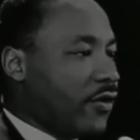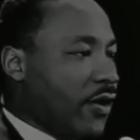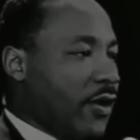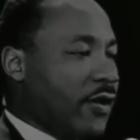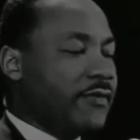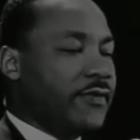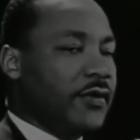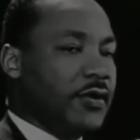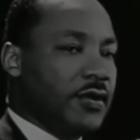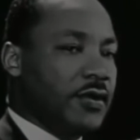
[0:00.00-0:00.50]

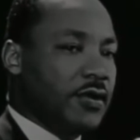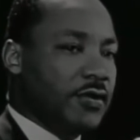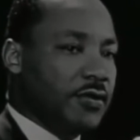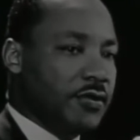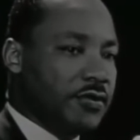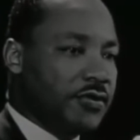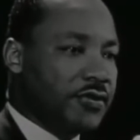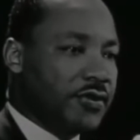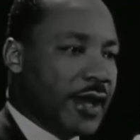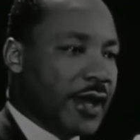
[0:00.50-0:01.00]
have often
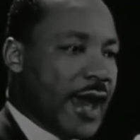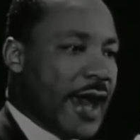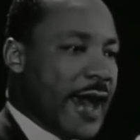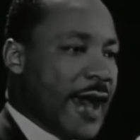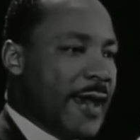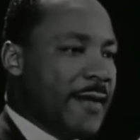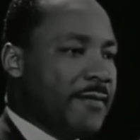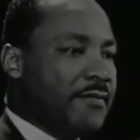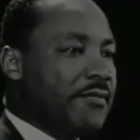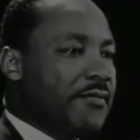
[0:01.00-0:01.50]
used
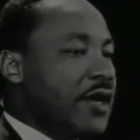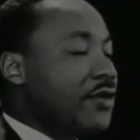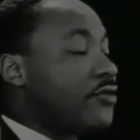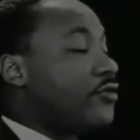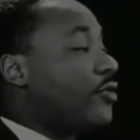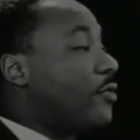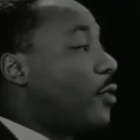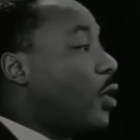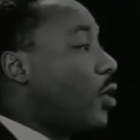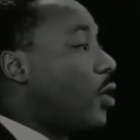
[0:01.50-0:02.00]
time
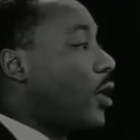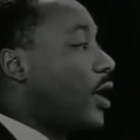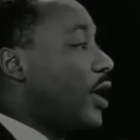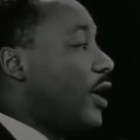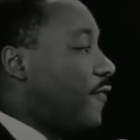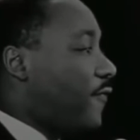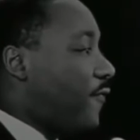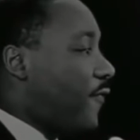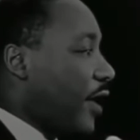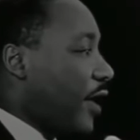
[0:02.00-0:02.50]
much
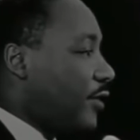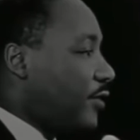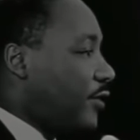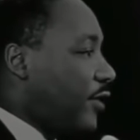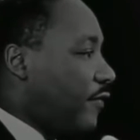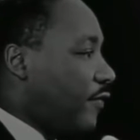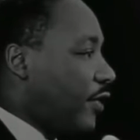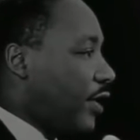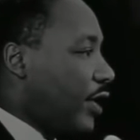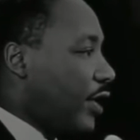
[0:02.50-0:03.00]
more
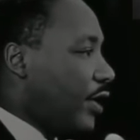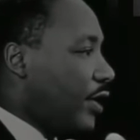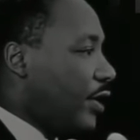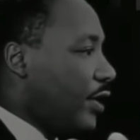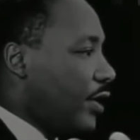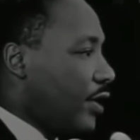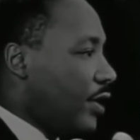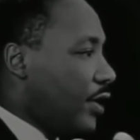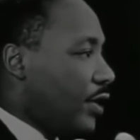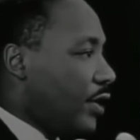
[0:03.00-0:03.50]

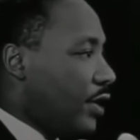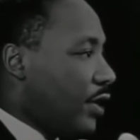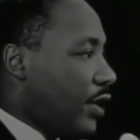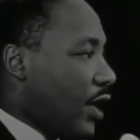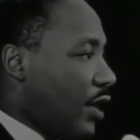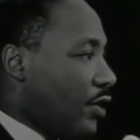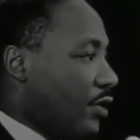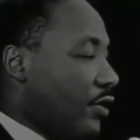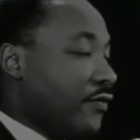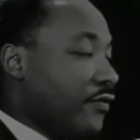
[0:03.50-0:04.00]
effectively
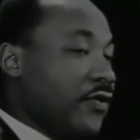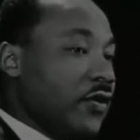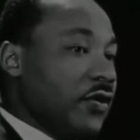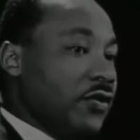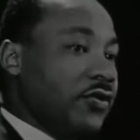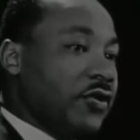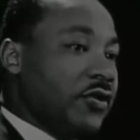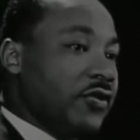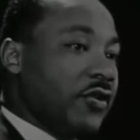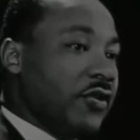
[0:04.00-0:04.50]
than the
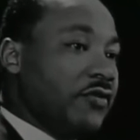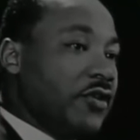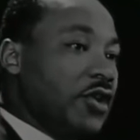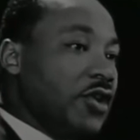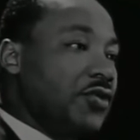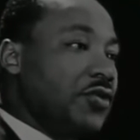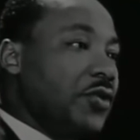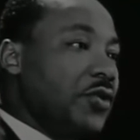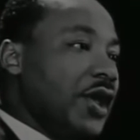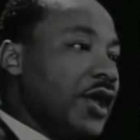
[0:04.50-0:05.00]
forces
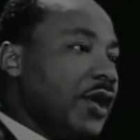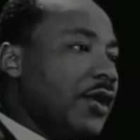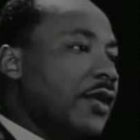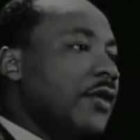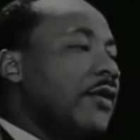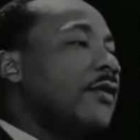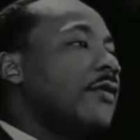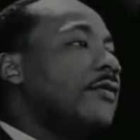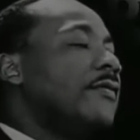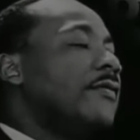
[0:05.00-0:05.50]
of
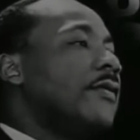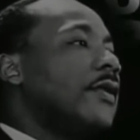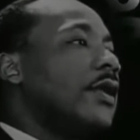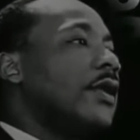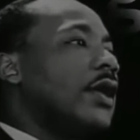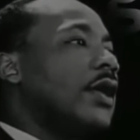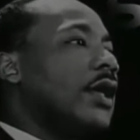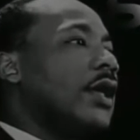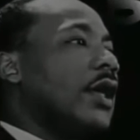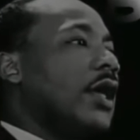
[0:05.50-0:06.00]
goodwill.
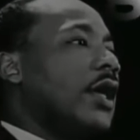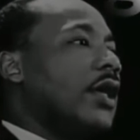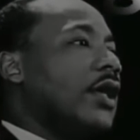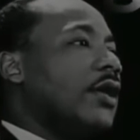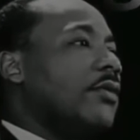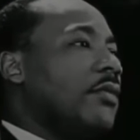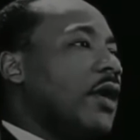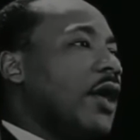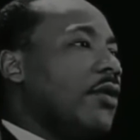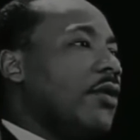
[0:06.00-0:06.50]

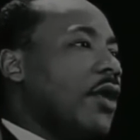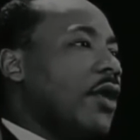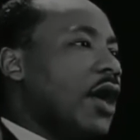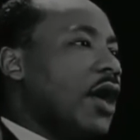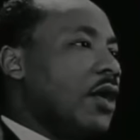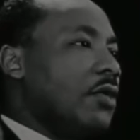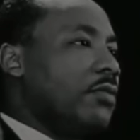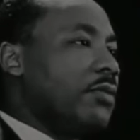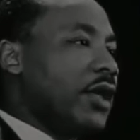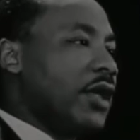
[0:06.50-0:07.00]
And it may
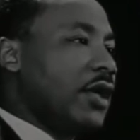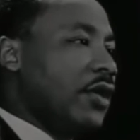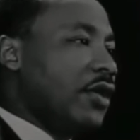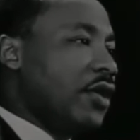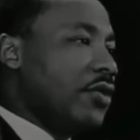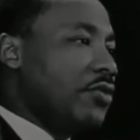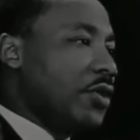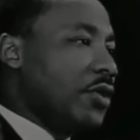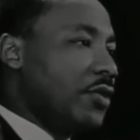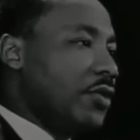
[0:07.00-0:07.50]
well
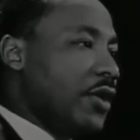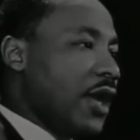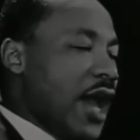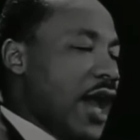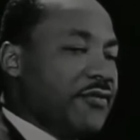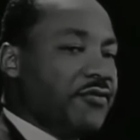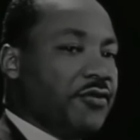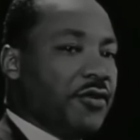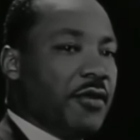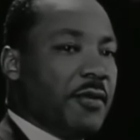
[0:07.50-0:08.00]
be that we
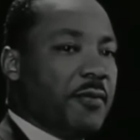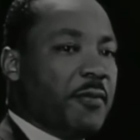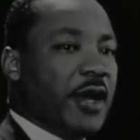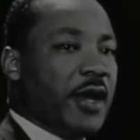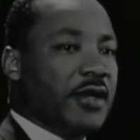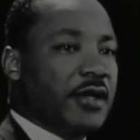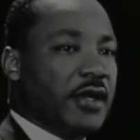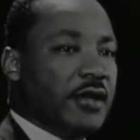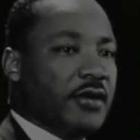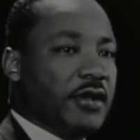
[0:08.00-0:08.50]
will have to
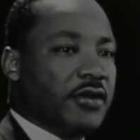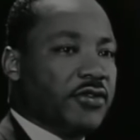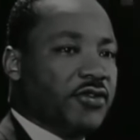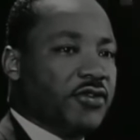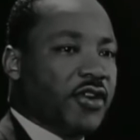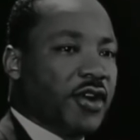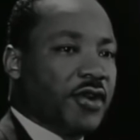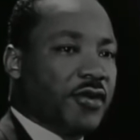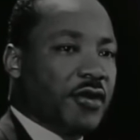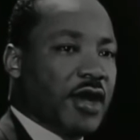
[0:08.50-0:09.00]
repent in
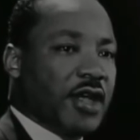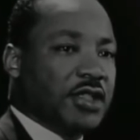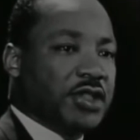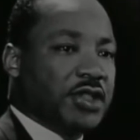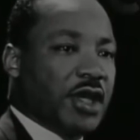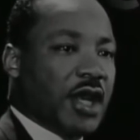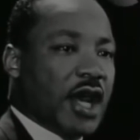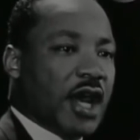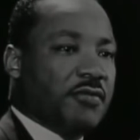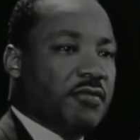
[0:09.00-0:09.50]
this
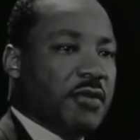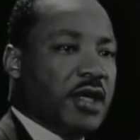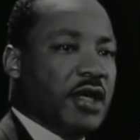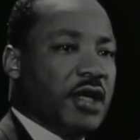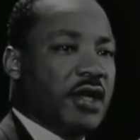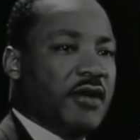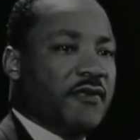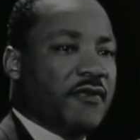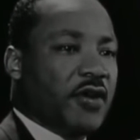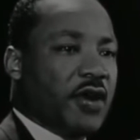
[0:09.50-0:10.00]
generation not
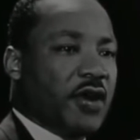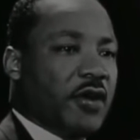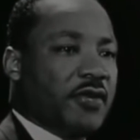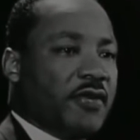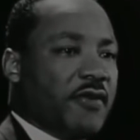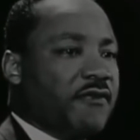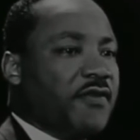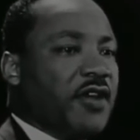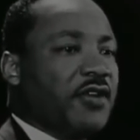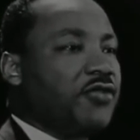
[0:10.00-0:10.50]
merely
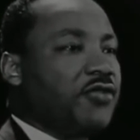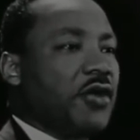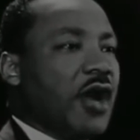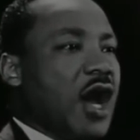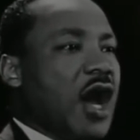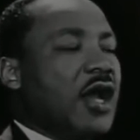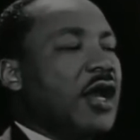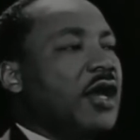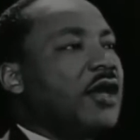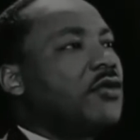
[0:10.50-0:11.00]
for the
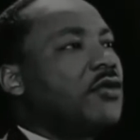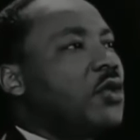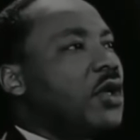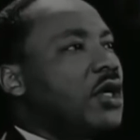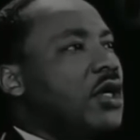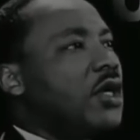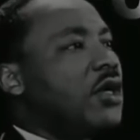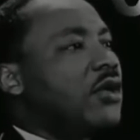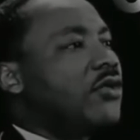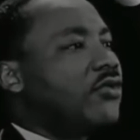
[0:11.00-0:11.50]
vitriolic
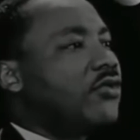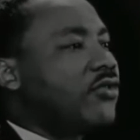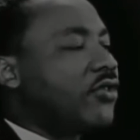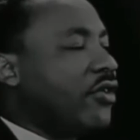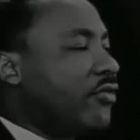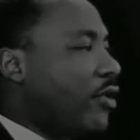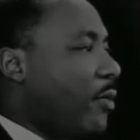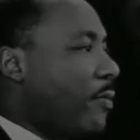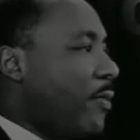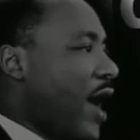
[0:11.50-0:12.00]

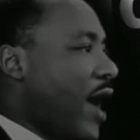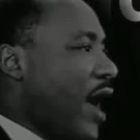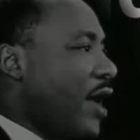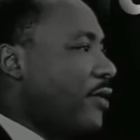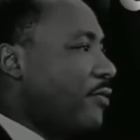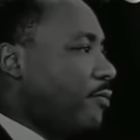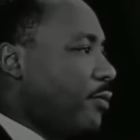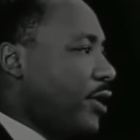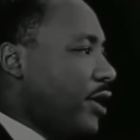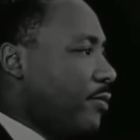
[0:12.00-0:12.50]
words of the
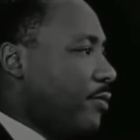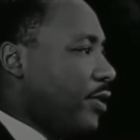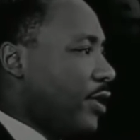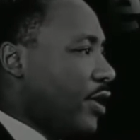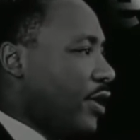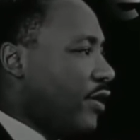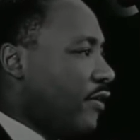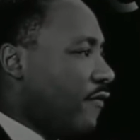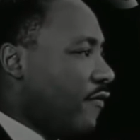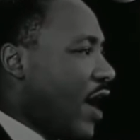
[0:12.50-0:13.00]
bad
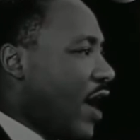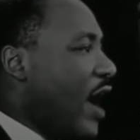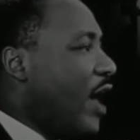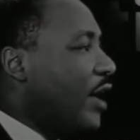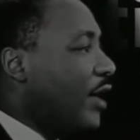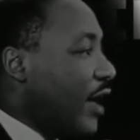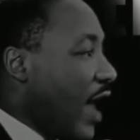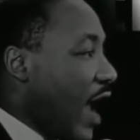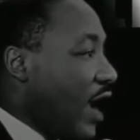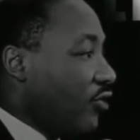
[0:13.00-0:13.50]
people and the
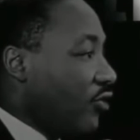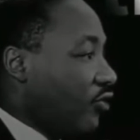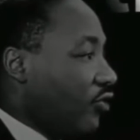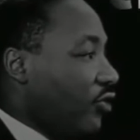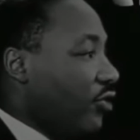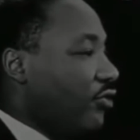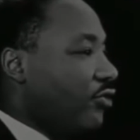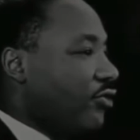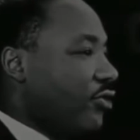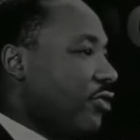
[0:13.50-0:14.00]
violent
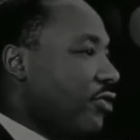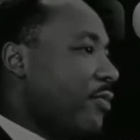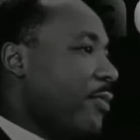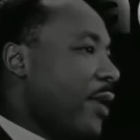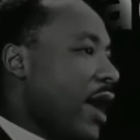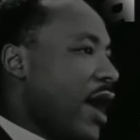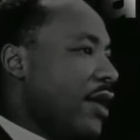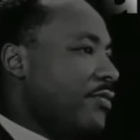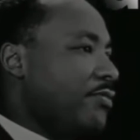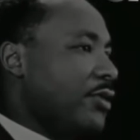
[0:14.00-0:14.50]
actions of
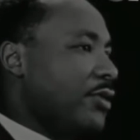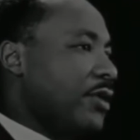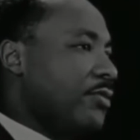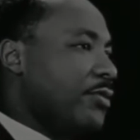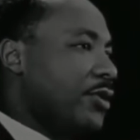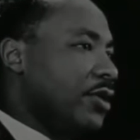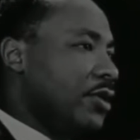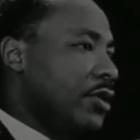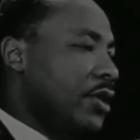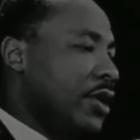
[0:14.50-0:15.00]
the bad
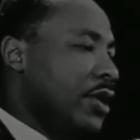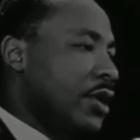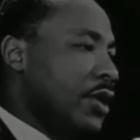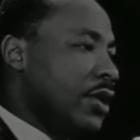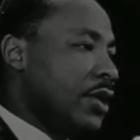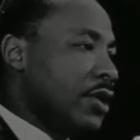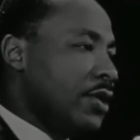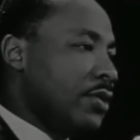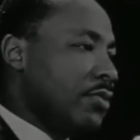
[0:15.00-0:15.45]
people,